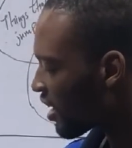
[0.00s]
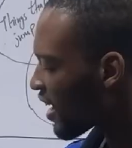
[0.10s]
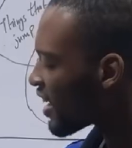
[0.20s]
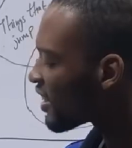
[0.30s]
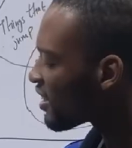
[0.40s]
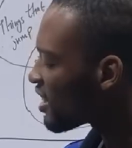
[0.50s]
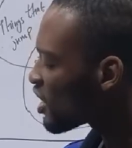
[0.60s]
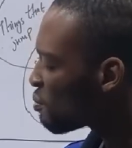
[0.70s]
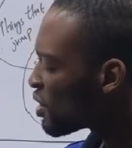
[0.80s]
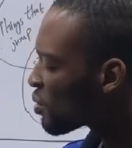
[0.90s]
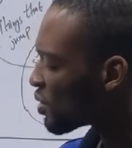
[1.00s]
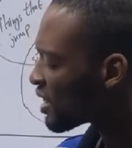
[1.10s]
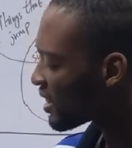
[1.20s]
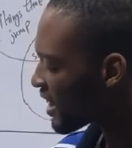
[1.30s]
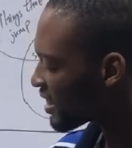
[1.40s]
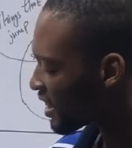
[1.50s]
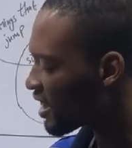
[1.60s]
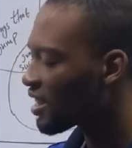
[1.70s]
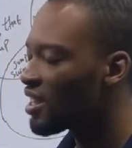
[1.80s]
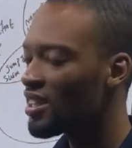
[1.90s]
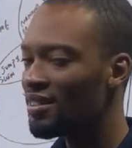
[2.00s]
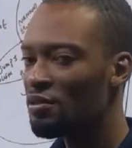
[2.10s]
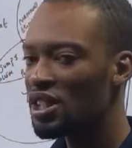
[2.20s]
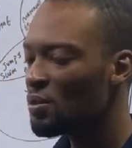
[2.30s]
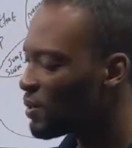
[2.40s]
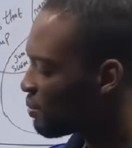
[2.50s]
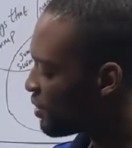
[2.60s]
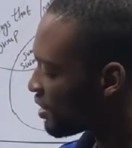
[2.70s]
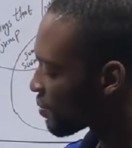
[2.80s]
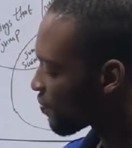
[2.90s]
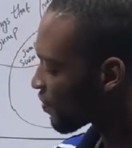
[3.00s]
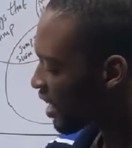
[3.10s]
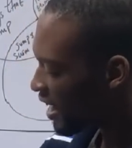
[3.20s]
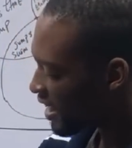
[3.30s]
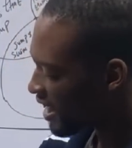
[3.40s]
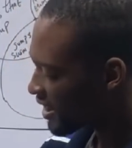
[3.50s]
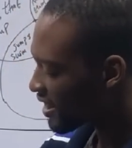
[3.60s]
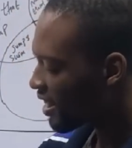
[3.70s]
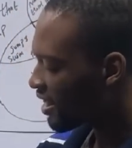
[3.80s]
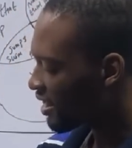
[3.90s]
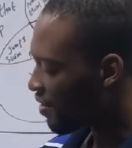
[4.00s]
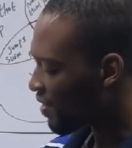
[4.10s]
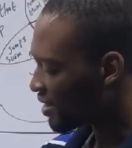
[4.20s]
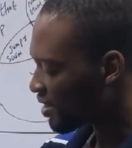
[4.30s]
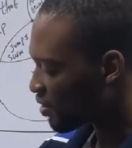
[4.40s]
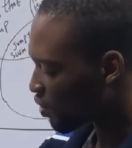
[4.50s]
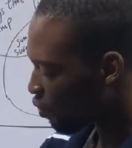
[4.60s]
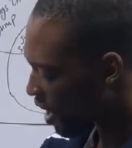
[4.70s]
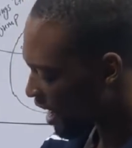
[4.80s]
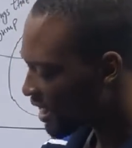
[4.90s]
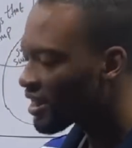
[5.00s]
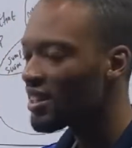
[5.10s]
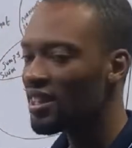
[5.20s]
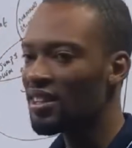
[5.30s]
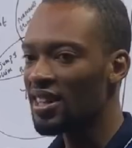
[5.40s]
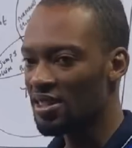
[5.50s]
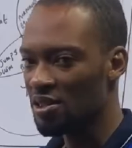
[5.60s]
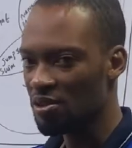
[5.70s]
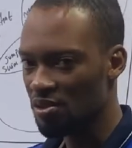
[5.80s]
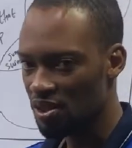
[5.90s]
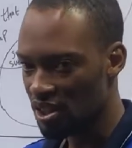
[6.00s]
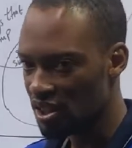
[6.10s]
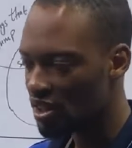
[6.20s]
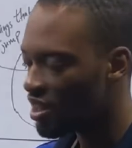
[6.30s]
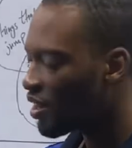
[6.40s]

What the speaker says: And this middle inside here will simply be S intersection Y intersection Z.